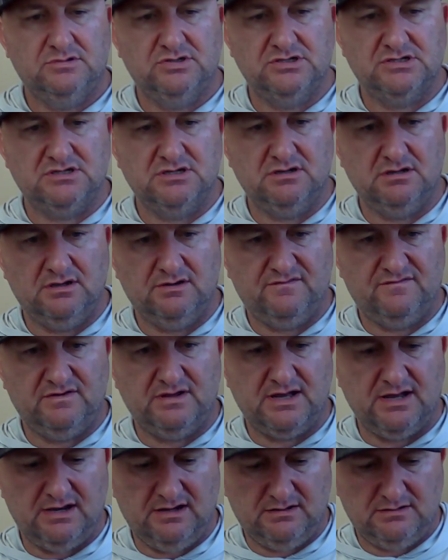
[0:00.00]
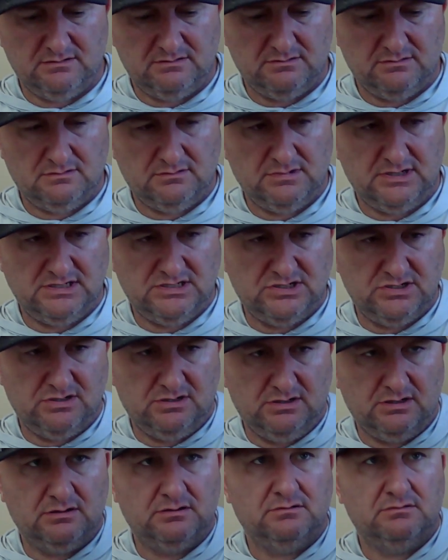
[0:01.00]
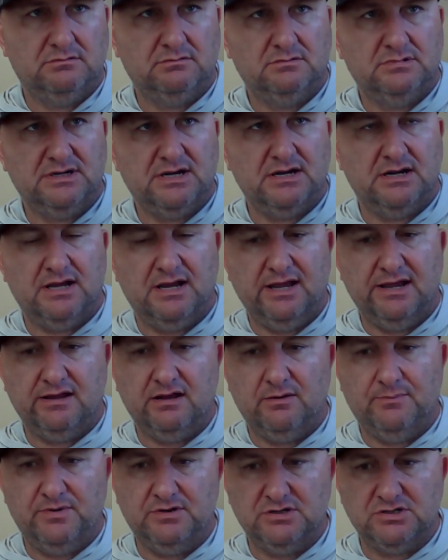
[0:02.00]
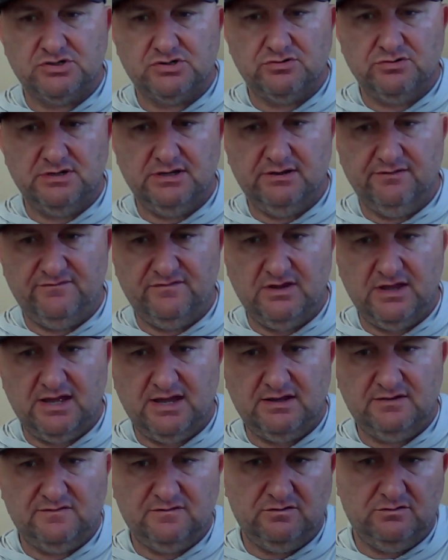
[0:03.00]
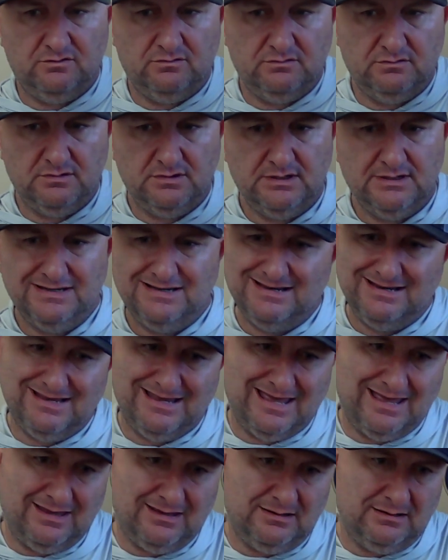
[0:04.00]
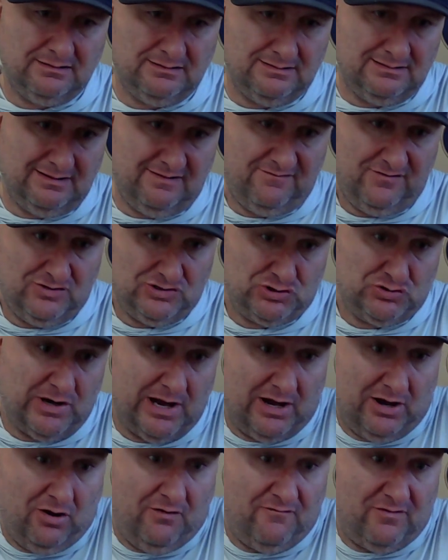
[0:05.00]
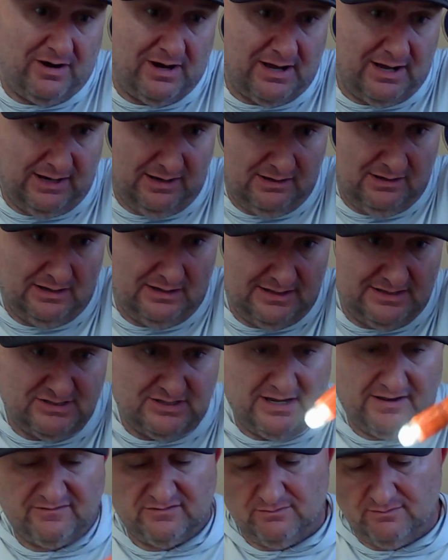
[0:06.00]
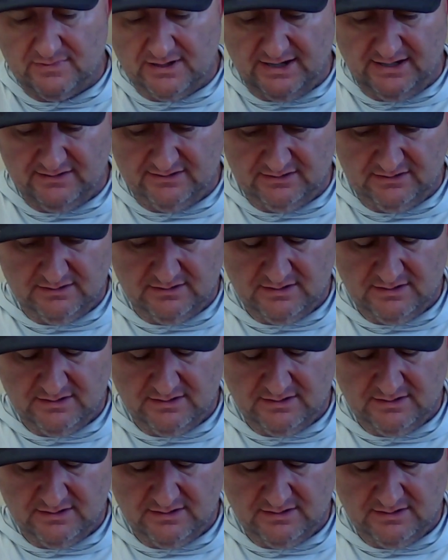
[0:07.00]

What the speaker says: just enough light that you can kind of hang up in a tree if you had to. If you're stranded overnight, at least you have some light